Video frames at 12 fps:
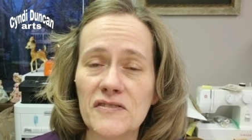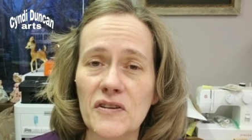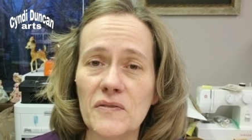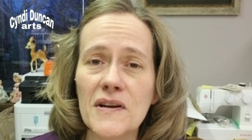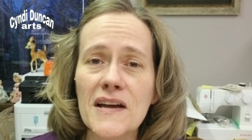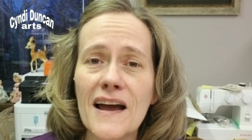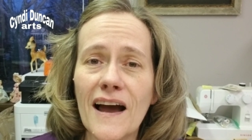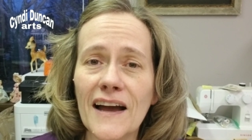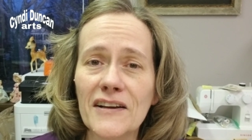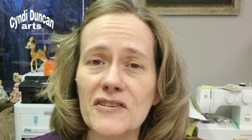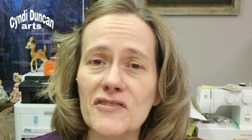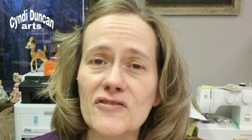So
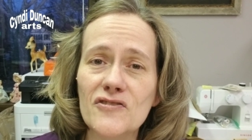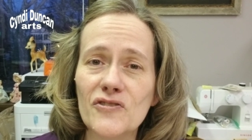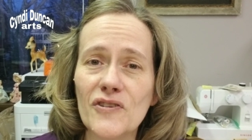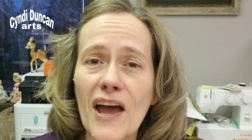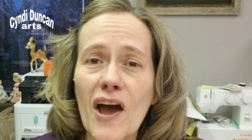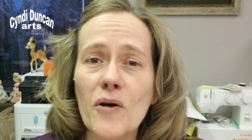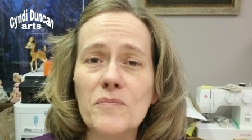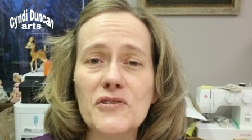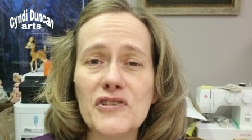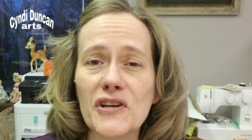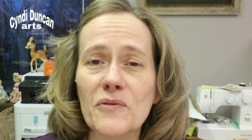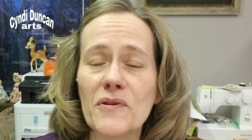I could use your help,
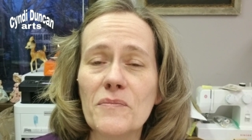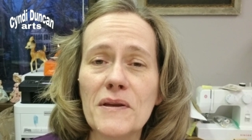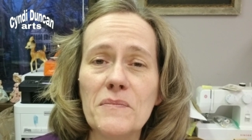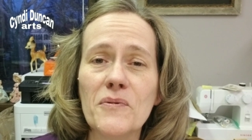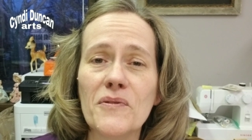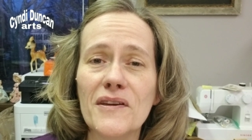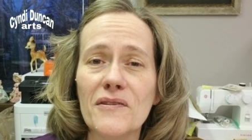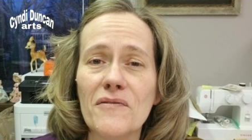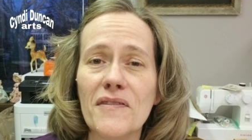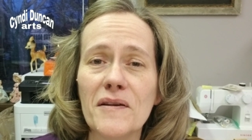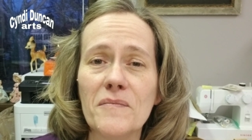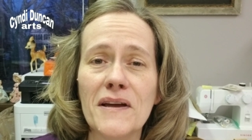share with people that you
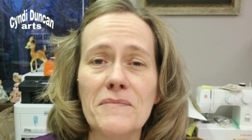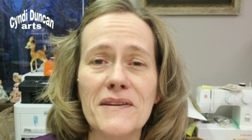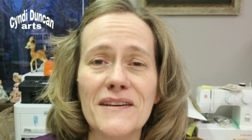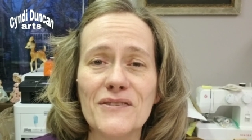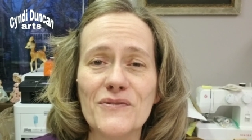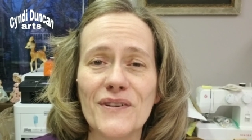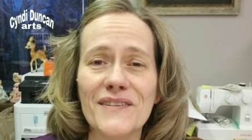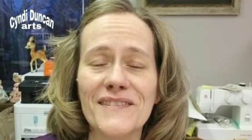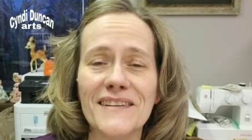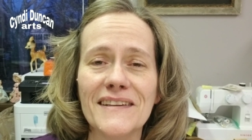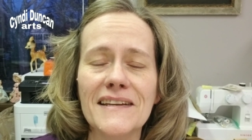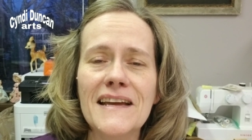think might be
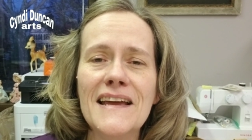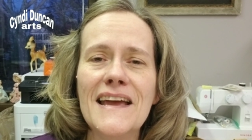interested.